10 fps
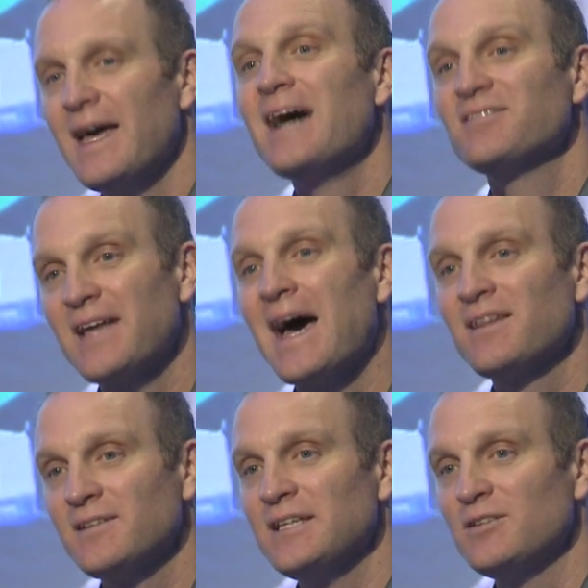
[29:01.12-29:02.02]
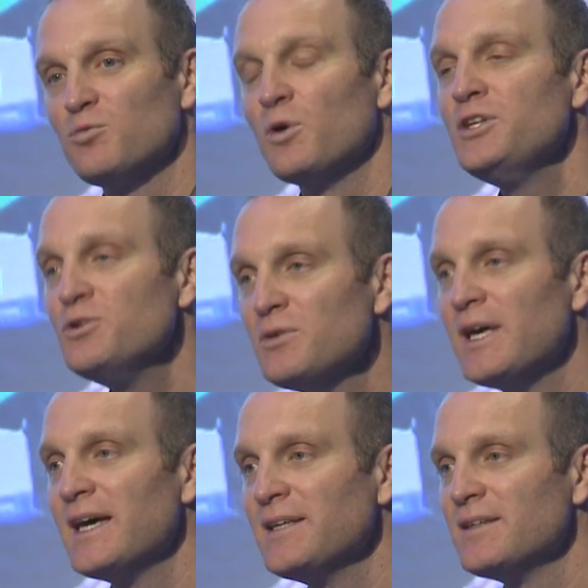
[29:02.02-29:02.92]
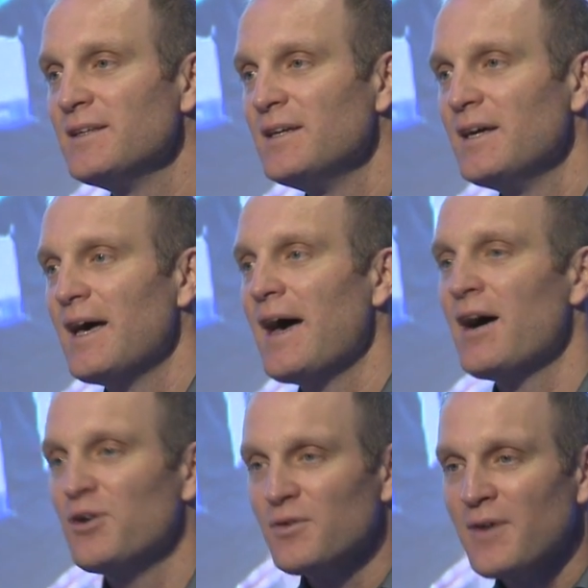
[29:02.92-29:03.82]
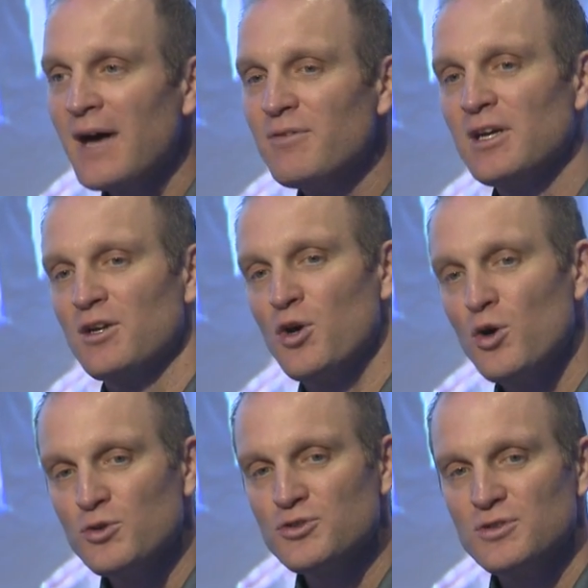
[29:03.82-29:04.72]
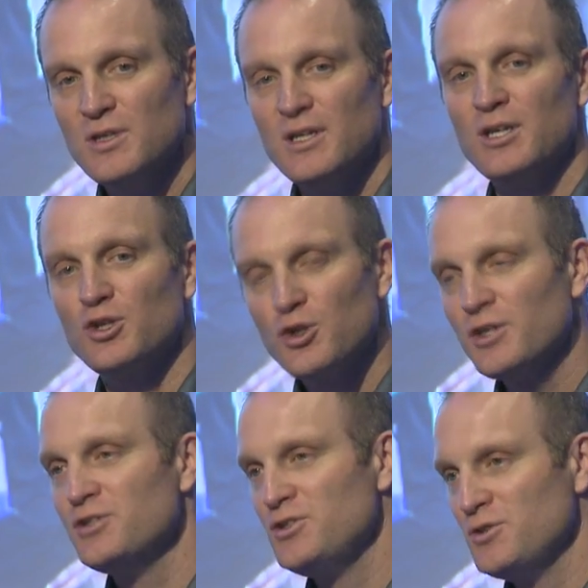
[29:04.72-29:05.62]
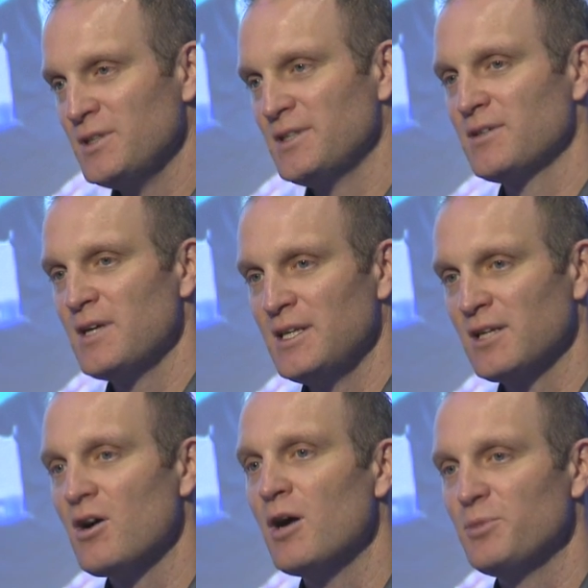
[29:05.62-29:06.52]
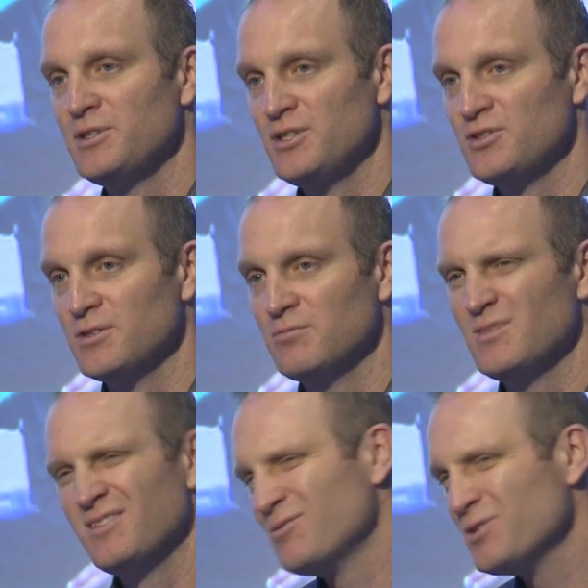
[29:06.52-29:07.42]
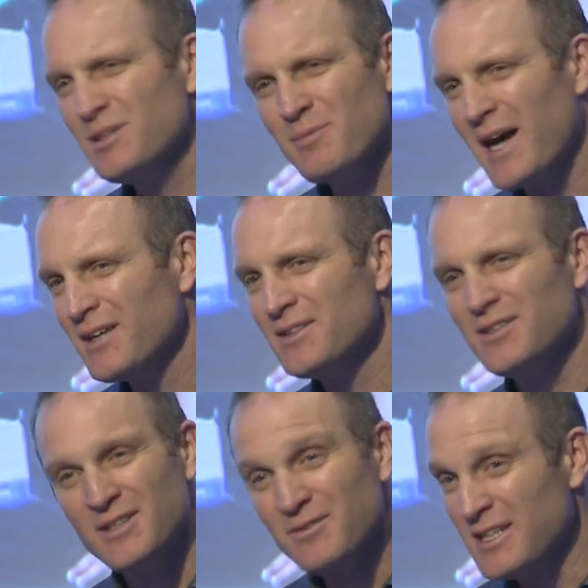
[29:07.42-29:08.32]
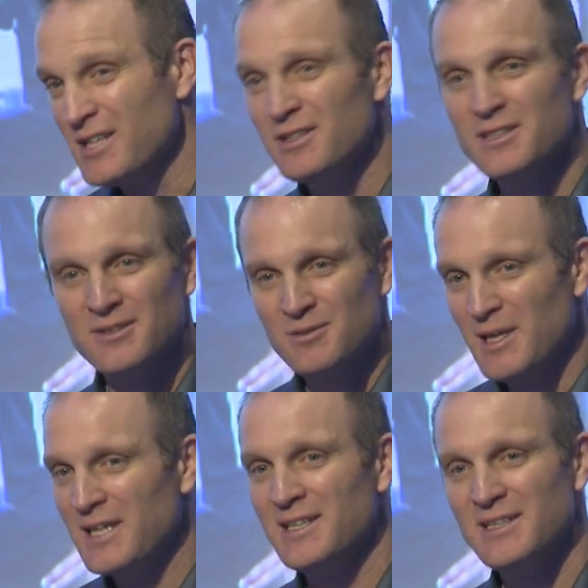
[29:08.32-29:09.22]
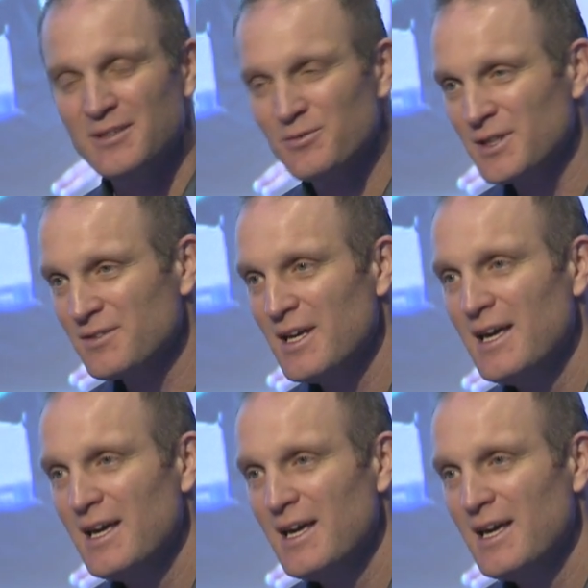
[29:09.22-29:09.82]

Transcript: asked athletes, what do you get out of having a coach encourage you in a competition? Does it really matter? Do you even hear it? Does it make any difference?